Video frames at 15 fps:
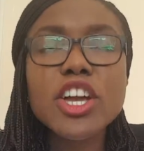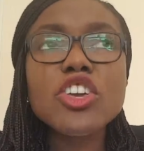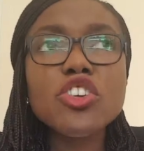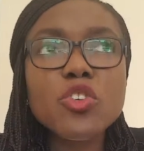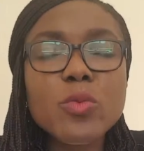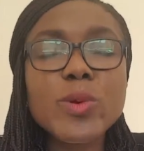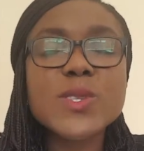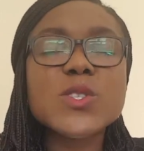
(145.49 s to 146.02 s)

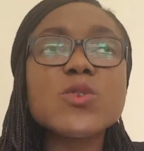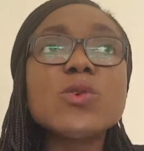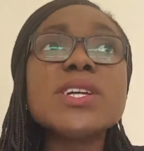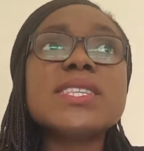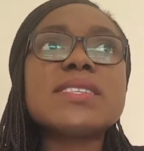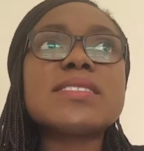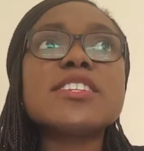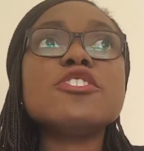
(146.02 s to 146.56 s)
You'll be
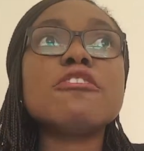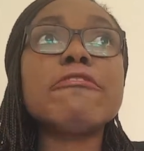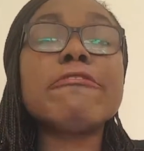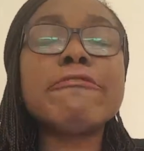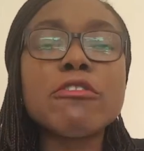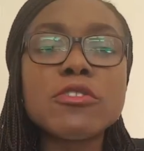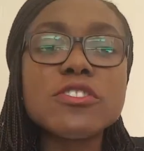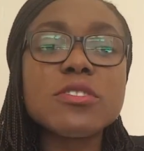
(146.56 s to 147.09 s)
sowing the seed of
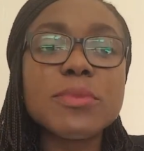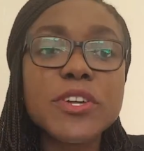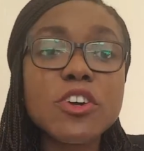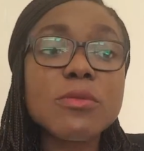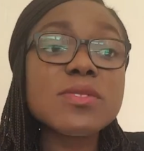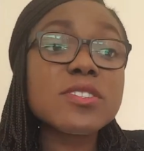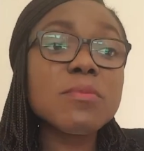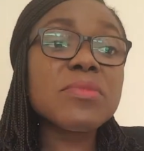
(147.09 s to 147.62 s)
fun to
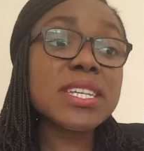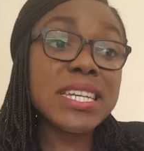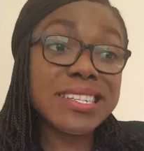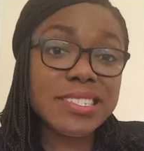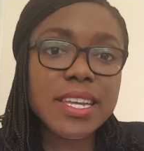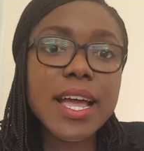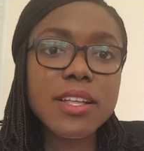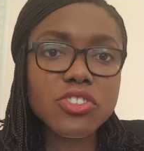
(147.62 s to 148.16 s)
become something
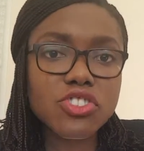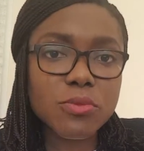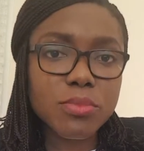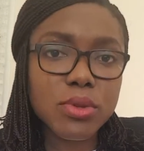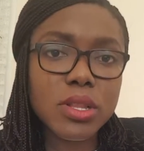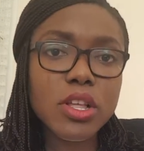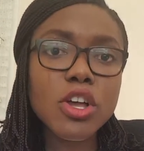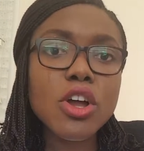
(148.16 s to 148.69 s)

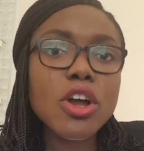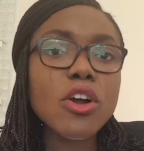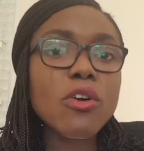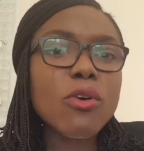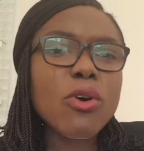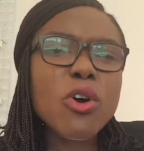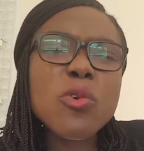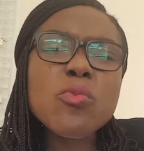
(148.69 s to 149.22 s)
intangible
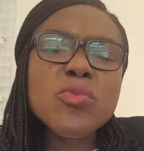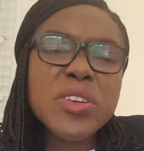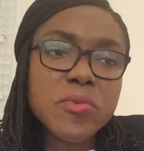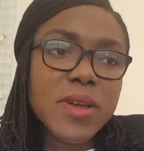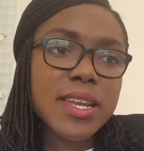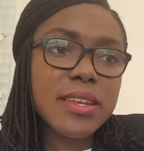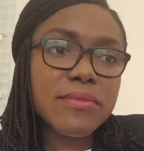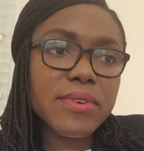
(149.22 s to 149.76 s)
or
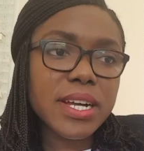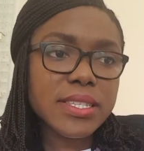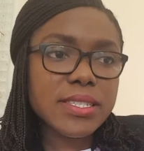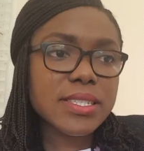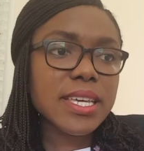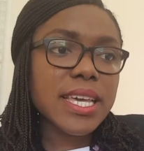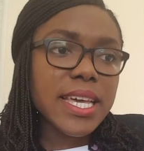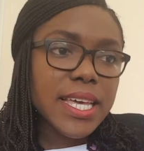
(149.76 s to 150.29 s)

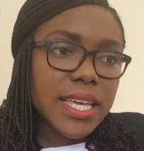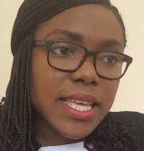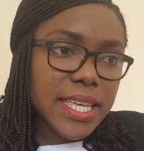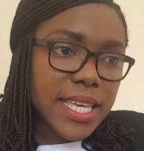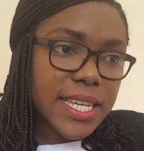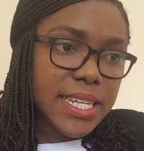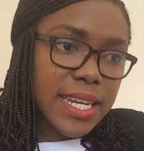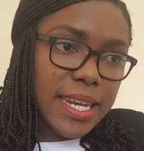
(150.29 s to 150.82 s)
irrelevant
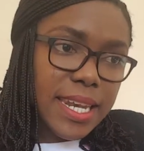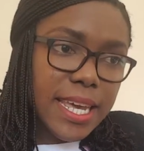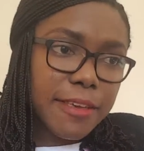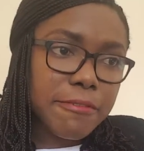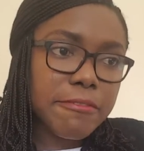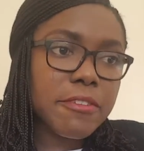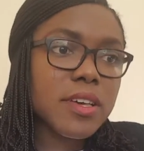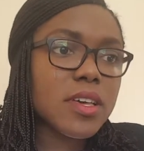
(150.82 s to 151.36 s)
in
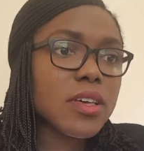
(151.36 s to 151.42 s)
life.